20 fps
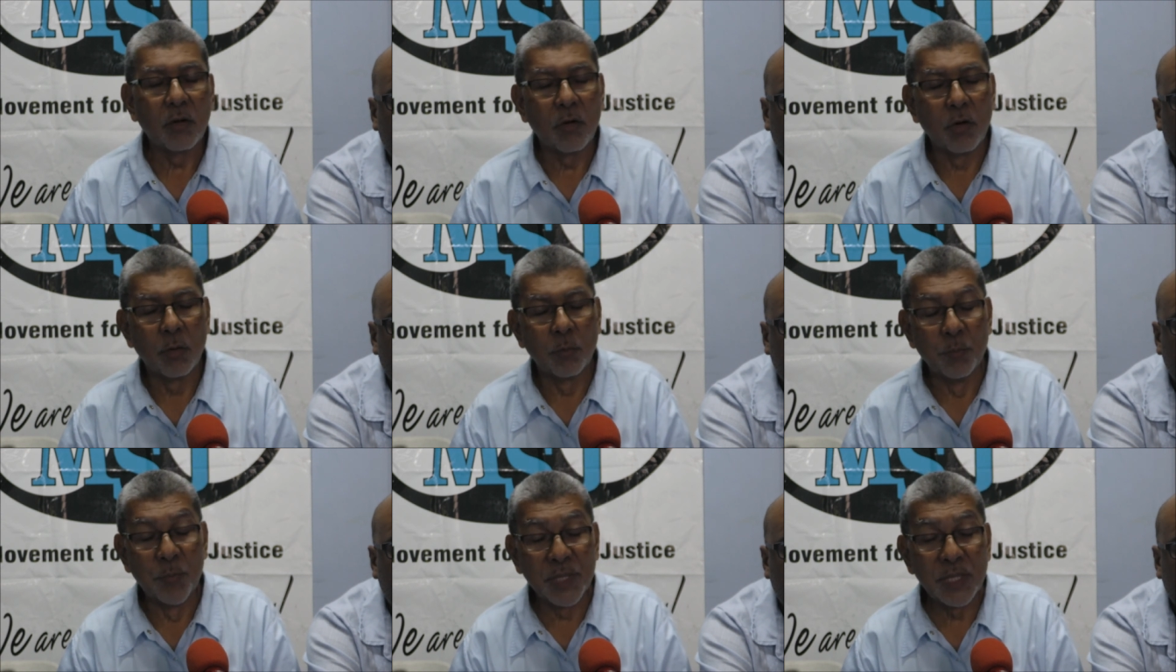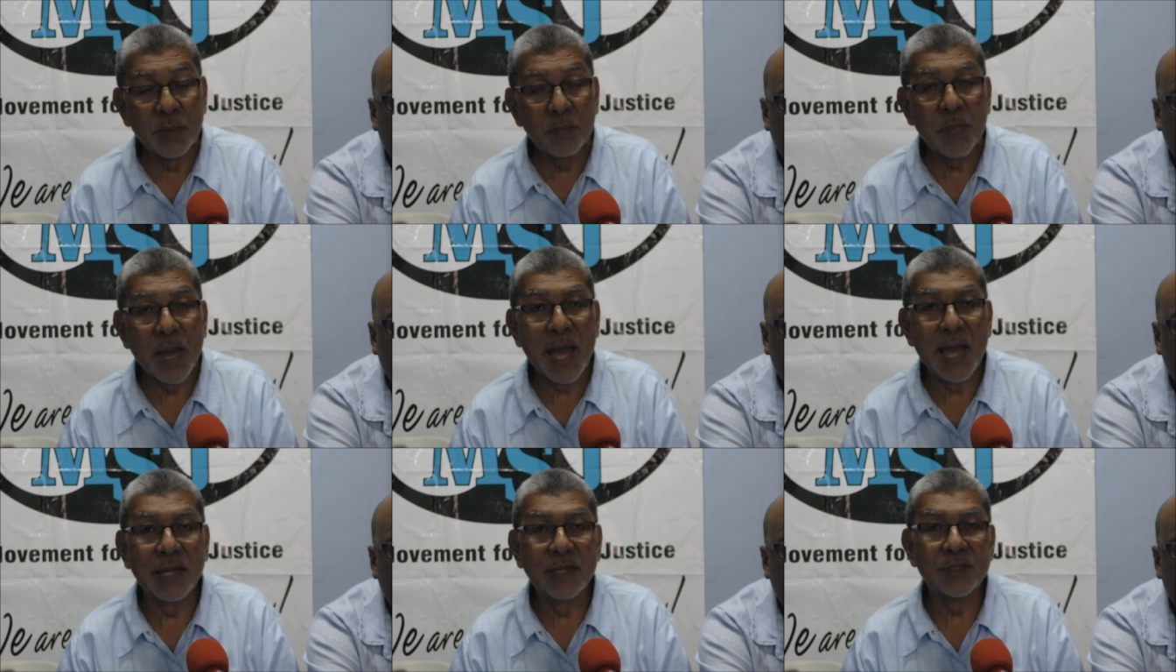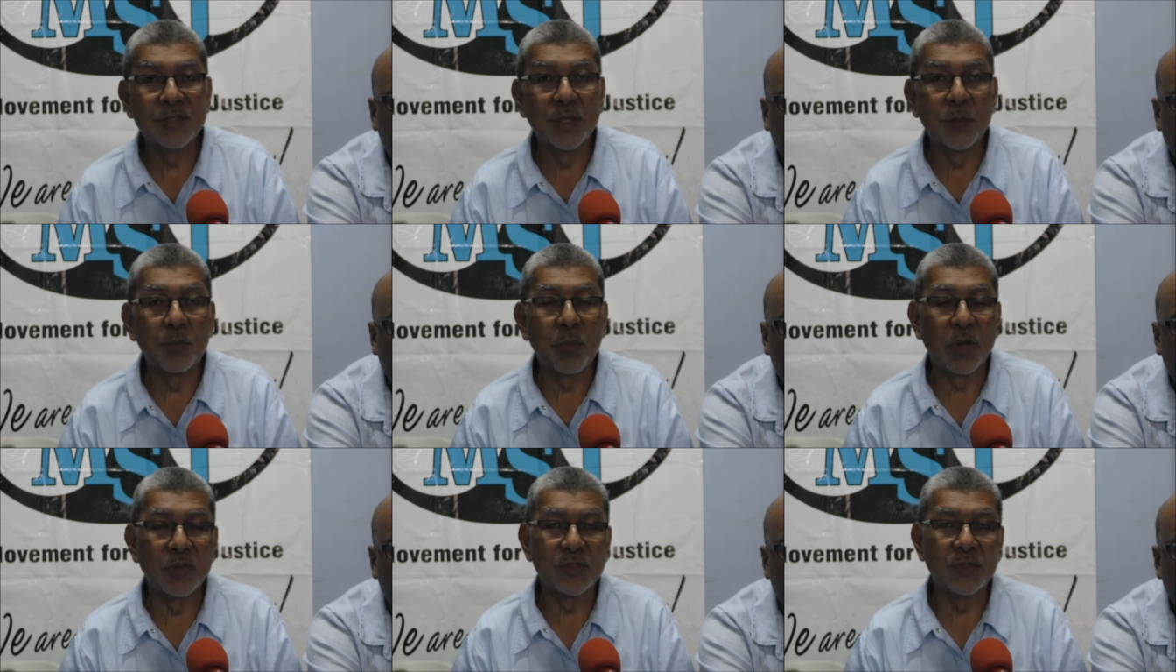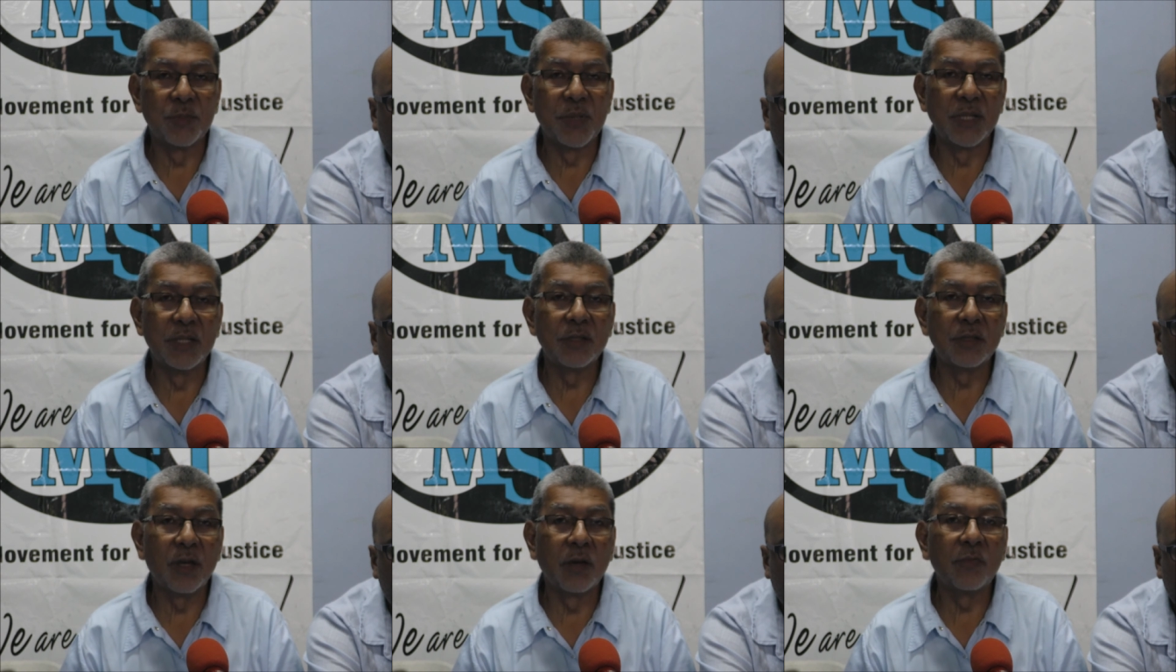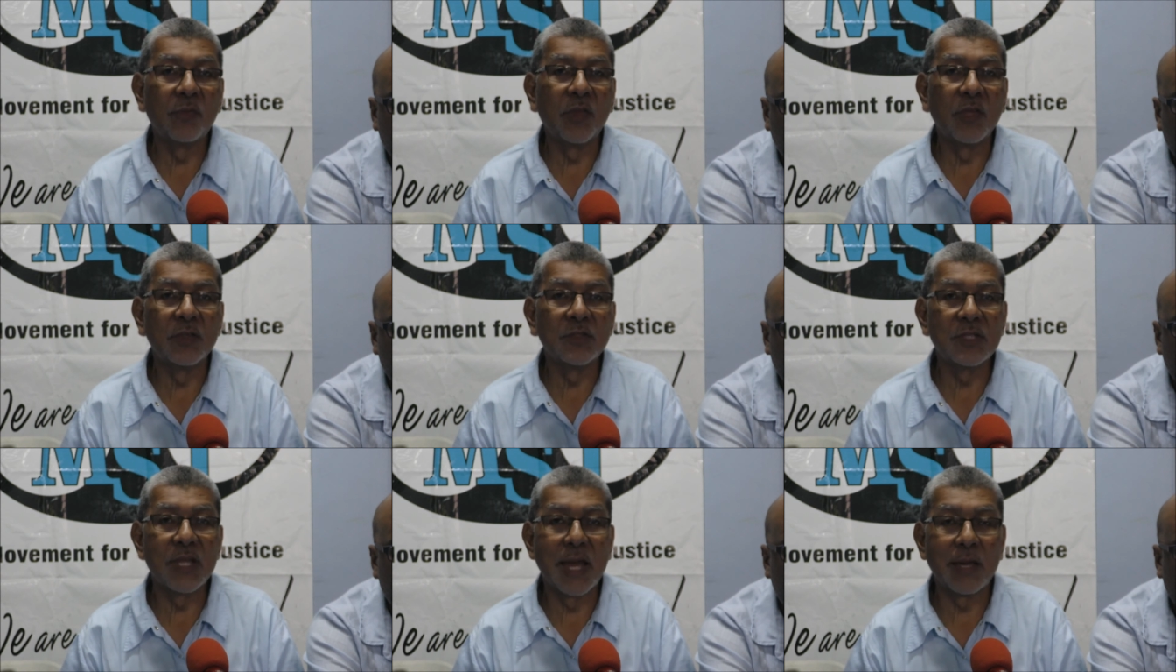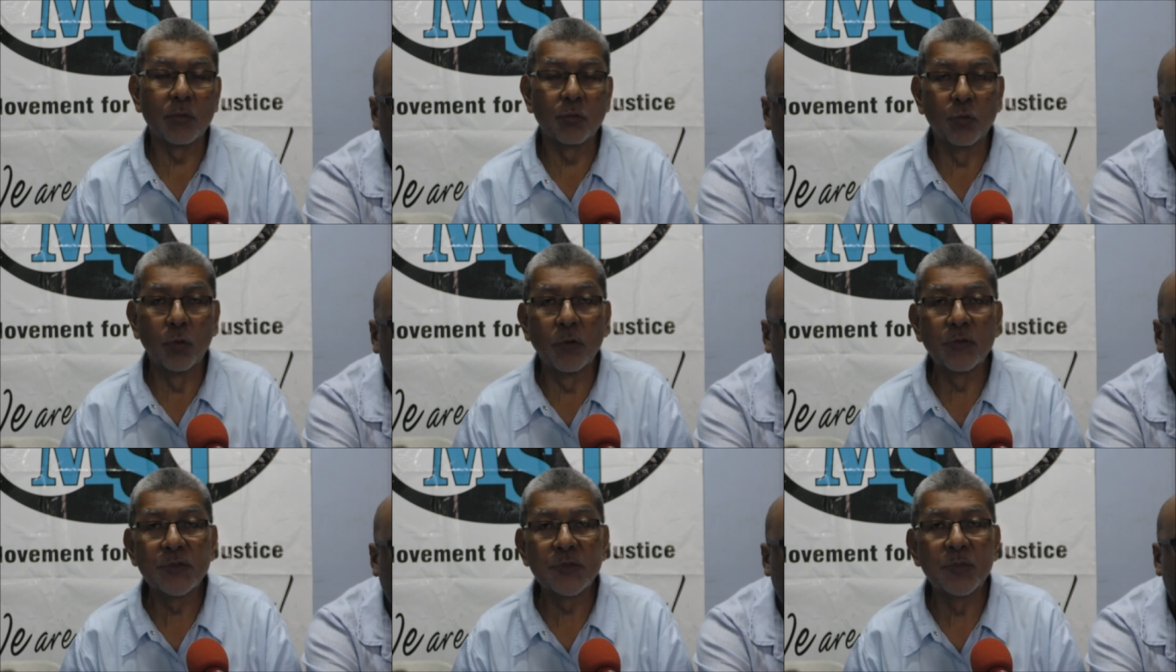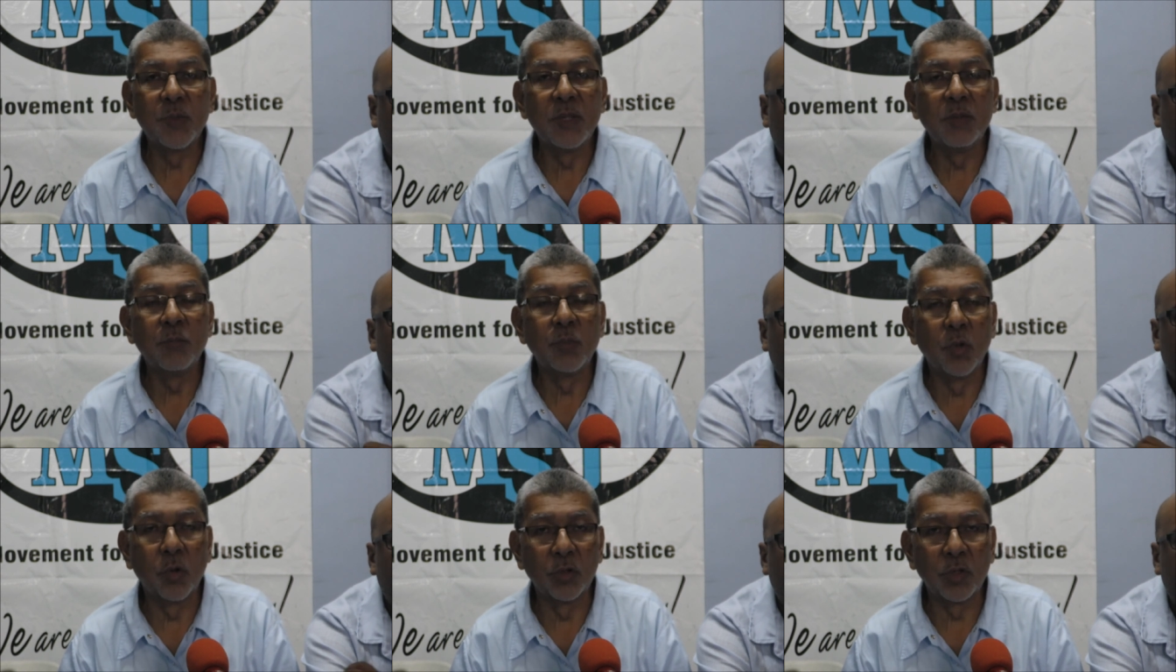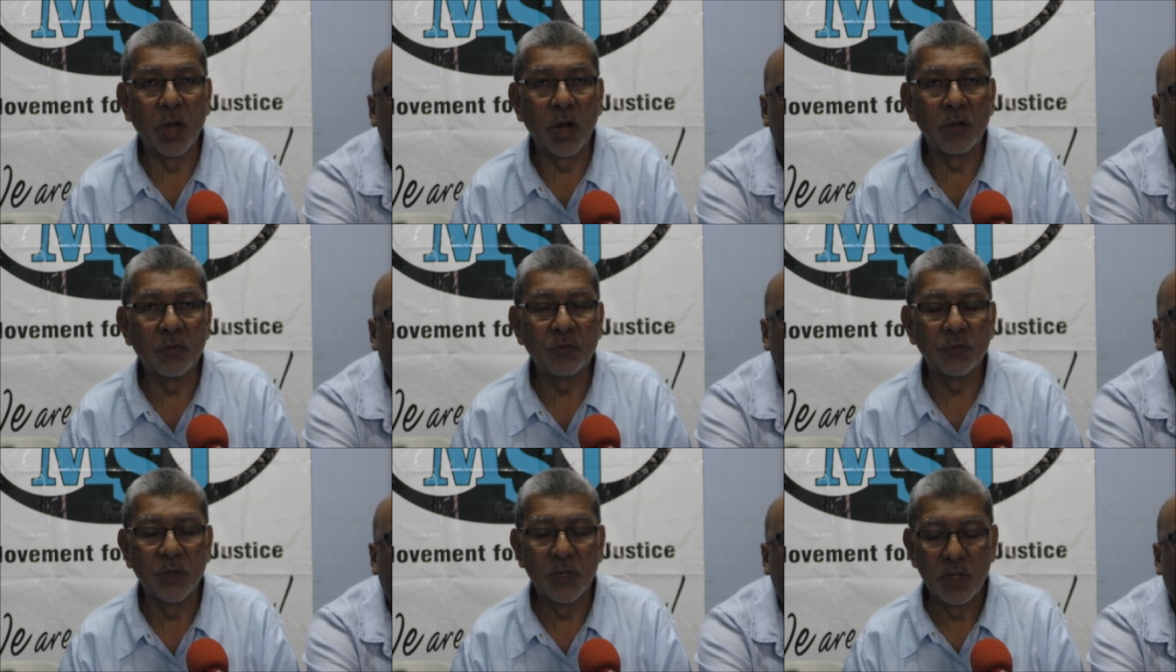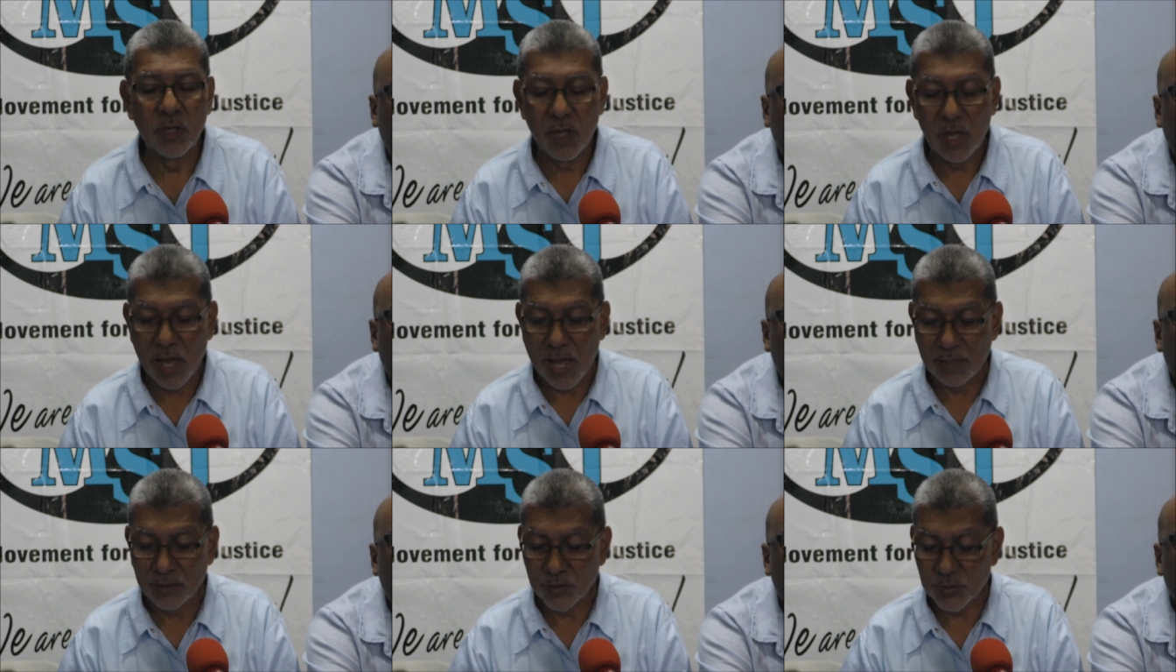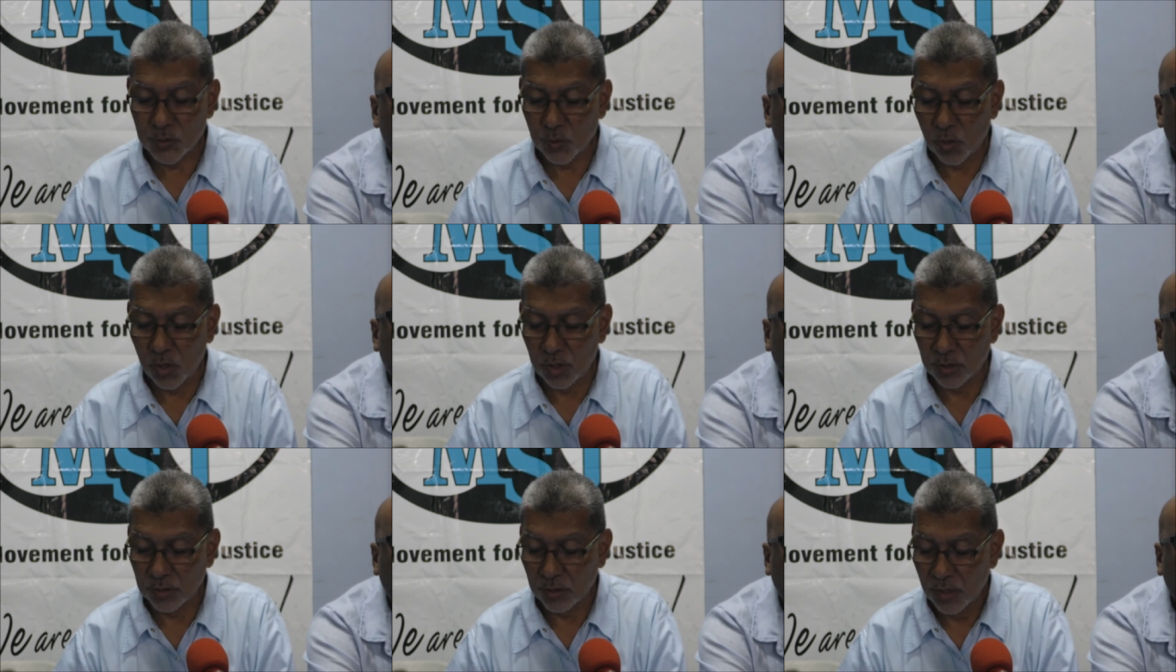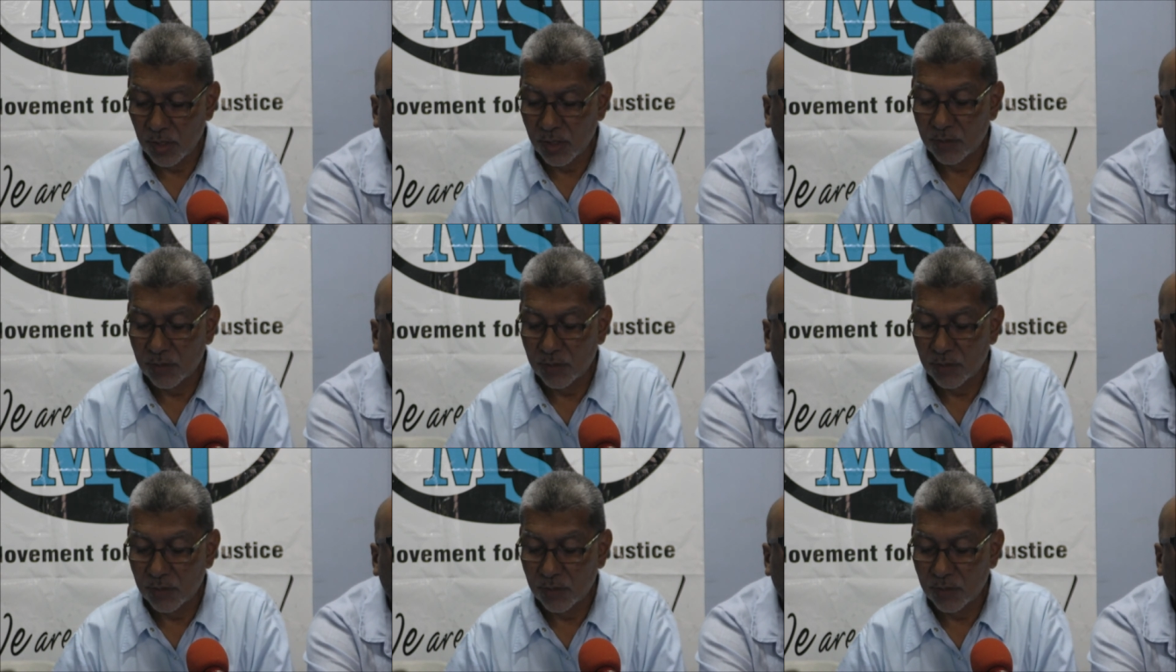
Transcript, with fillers: or minimize the possibility of things like roofs being blown off and so on.